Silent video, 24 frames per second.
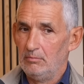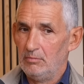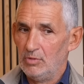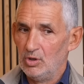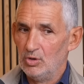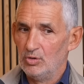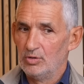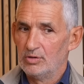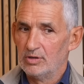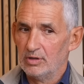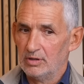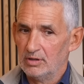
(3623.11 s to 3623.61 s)

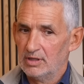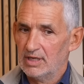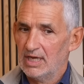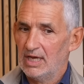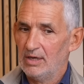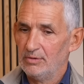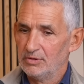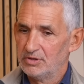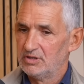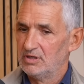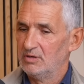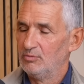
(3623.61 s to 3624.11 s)
milk and
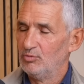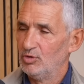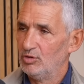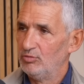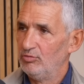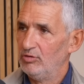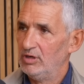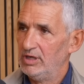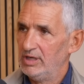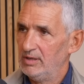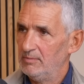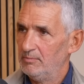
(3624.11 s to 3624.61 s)
calcium
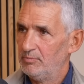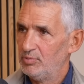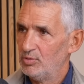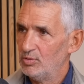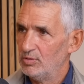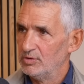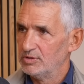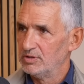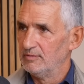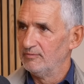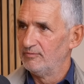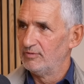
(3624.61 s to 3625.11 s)
were really
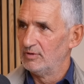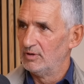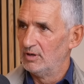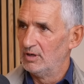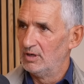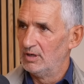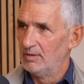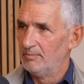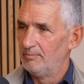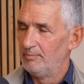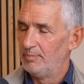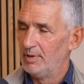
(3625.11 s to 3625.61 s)
important for
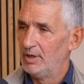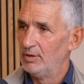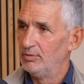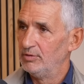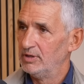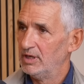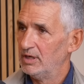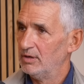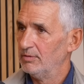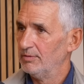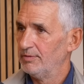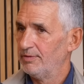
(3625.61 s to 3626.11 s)
our
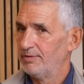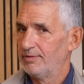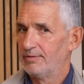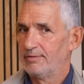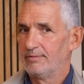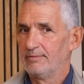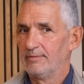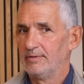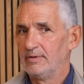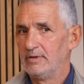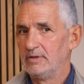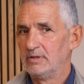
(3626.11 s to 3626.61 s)
bone
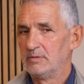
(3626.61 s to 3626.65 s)
health